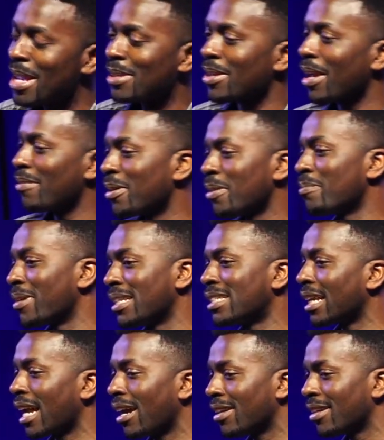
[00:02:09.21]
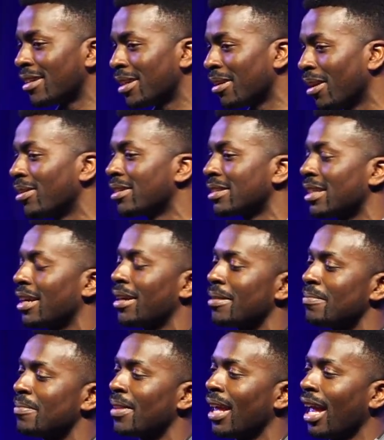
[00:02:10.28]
So I've not been to Ghana in a long time.